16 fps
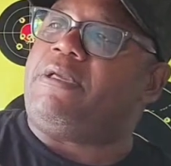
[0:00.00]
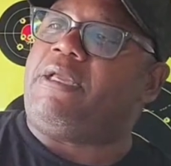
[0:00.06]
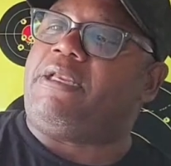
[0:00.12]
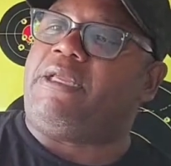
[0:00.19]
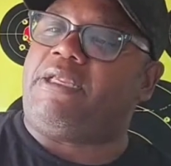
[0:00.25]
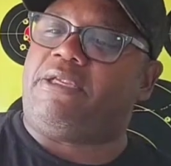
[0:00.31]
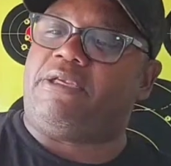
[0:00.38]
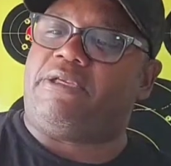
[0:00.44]

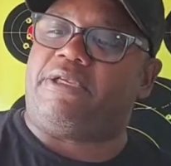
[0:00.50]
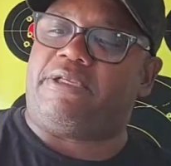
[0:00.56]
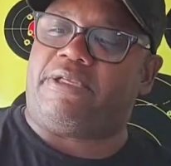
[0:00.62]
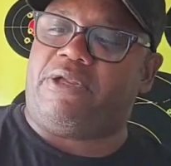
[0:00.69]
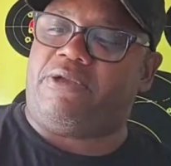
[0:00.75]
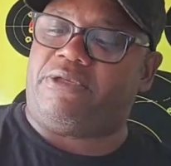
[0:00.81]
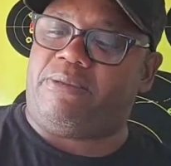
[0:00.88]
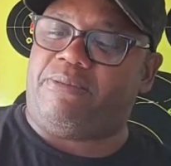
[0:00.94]
and then you
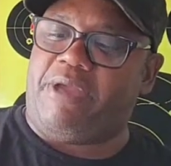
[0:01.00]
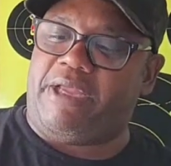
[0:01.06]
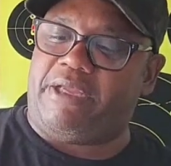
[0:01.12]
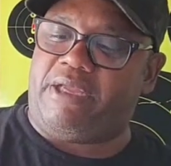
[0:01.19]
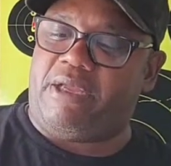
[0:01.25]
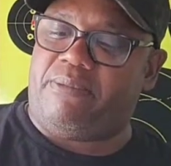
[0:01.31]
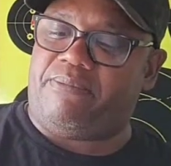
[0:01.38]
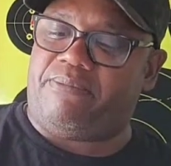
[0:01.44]
just close it
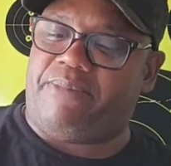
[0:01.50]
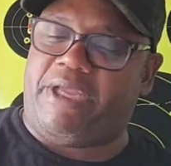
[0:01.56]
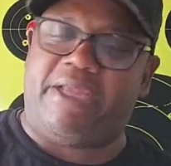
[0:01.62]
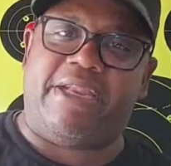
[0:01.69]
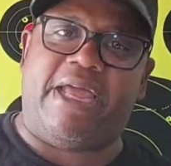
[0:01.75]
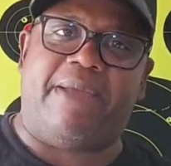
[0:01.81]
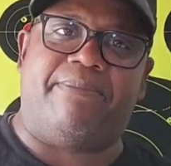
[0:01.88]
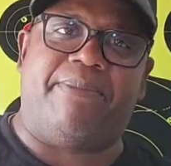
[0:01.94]
back up.
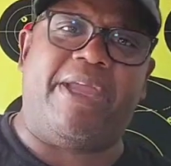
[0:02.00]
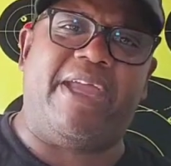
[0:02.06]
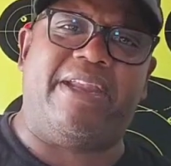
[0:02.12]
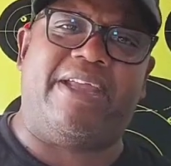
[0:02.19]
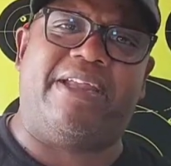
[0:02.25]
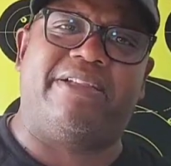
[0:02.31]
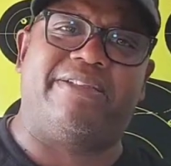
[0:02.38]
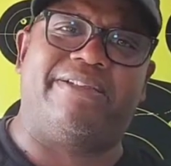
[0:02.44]

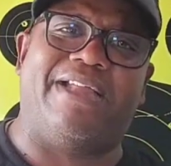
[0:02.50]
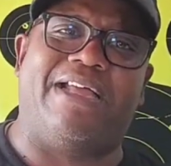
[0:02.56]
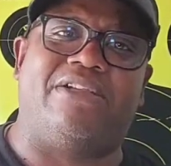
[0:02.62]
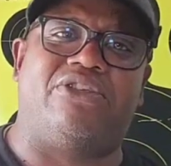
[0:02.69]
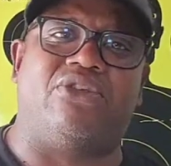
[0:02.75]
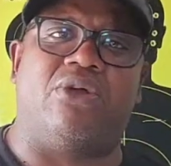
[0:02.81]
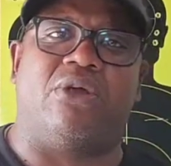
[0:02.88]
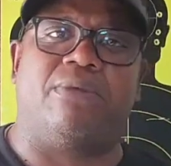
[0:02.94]
Bayonet is
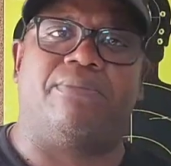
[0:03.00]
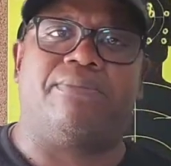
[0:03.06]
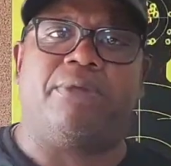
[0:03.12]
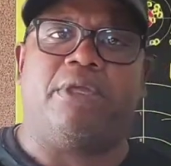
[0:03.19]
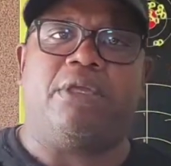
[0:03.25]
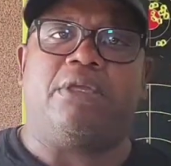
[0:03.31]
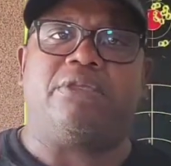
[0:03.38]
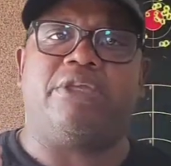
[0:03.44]
not sharp,
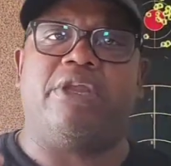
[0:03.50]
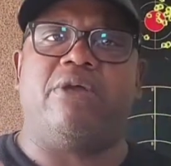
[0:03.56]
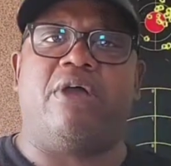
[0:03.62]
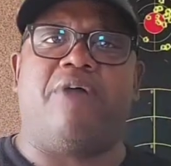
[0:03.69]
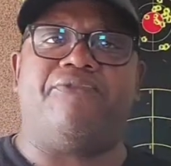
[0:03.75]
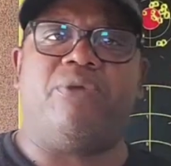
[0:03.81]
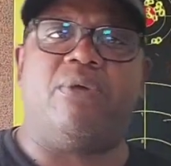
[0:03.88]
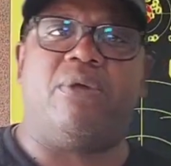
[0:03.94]
so you
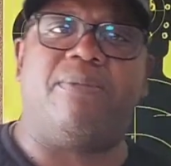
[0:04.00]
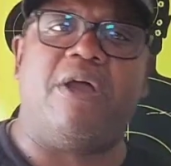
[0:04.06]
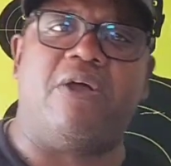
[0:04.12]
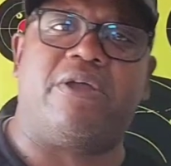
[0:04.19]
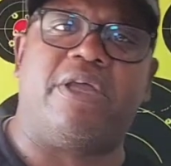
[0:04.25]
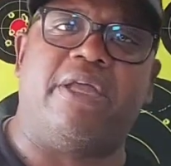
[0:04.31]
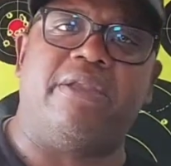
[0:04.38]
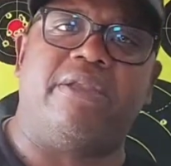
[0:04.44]
don't have to worry
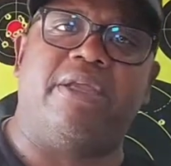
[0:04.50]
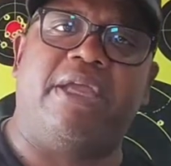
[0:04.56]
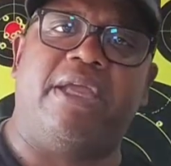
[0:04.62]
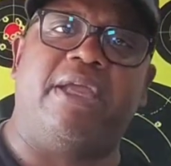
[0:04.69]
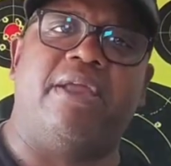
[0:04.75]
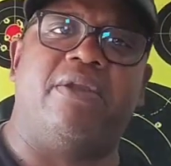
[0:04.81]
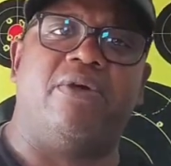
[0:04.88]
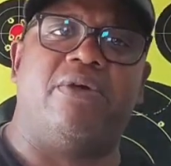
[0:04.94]
about cutting your
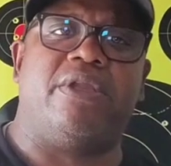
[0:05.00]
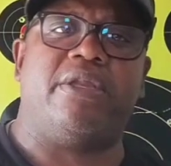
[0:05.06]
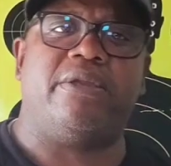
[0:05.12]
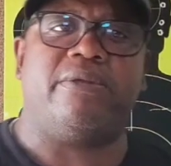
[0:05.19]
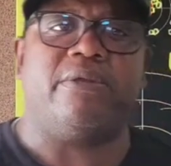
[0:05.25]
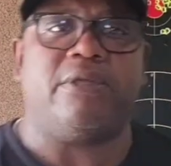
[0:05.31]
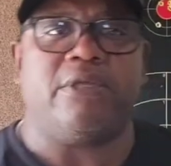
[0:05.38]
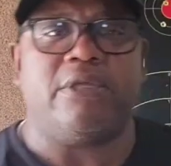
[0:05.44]
hand on
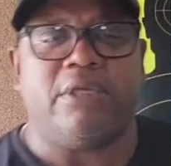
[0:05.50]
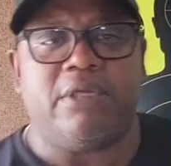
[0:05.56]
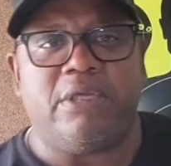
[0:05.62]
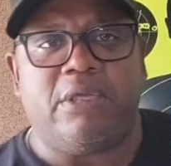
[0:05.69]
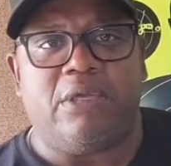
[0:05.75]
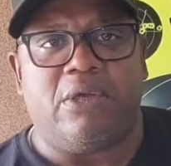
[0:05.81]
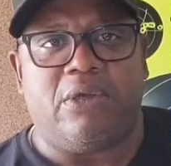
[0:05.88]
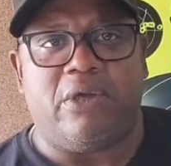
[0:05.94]
it
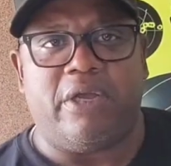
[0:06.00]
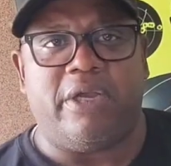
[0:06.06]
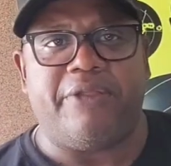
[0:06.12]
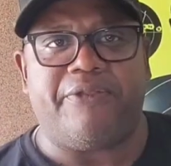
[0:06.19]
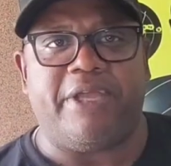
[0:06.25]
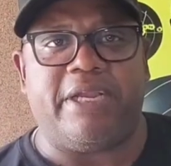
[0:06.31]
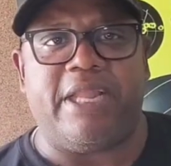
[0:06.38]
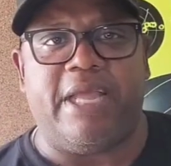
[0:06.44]
or
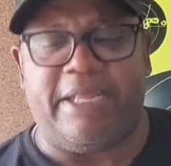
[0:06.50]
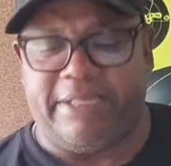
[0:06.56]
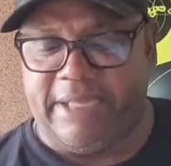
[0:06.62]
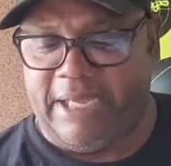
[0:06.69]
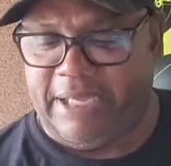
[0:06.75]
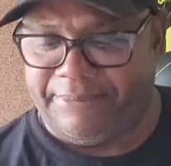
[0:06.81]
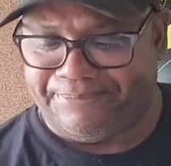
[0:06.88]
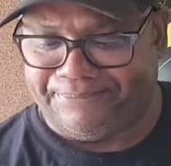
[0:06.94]
anything like
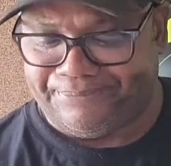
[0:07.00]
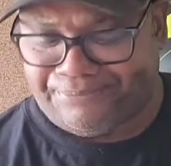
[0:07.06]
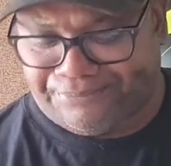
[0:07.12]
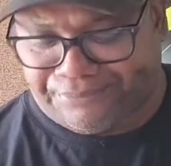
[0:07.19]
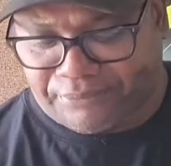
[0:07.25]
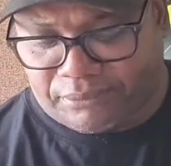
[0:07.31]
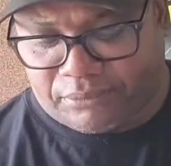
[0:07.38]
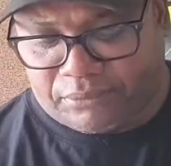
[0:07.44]
that.
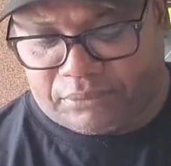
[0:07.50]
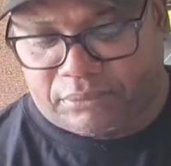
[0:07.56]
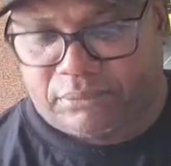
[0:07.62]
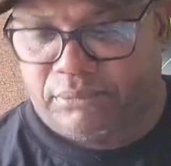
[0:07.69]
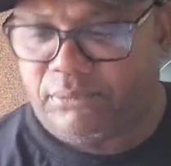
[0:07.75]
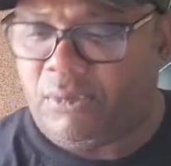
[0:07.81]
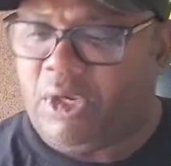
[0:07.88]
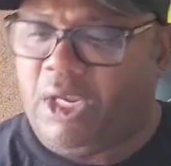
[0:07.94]

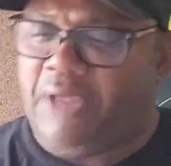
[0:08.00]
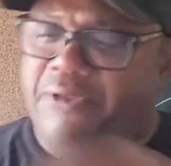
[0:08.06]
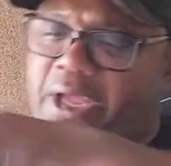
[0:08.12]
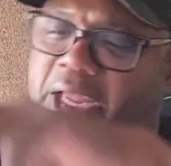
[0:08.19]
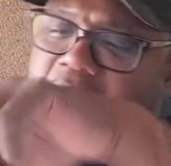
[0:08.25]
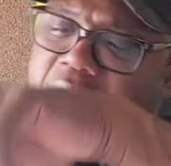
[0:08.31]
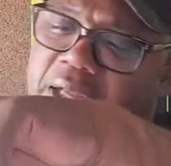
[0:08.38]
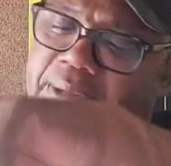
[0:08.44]
And
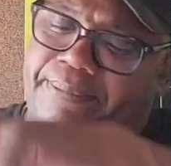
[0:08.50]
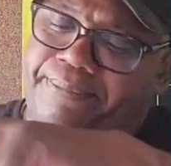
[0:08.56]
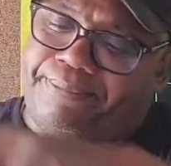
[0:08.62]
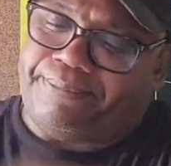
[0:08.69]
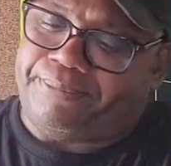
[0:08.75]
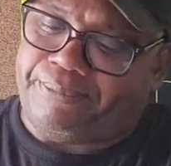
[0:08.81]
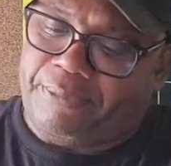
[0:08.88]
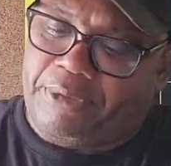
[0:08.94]
then
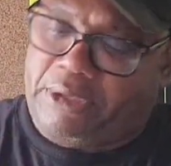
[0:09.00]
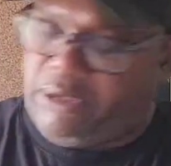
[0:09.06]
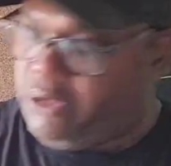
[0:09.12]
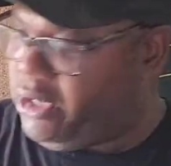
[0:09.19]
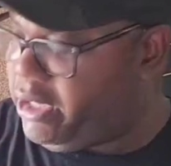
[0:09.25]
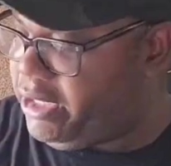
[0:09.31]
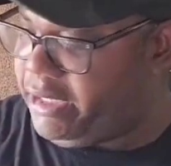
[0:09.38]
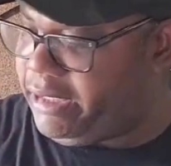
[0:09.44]

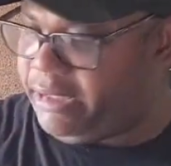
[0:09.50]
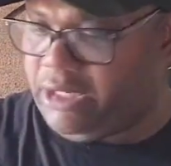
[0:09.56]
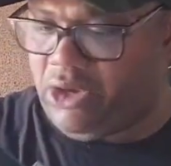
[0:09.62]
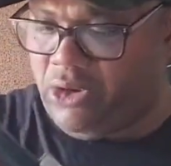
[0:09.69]
in order to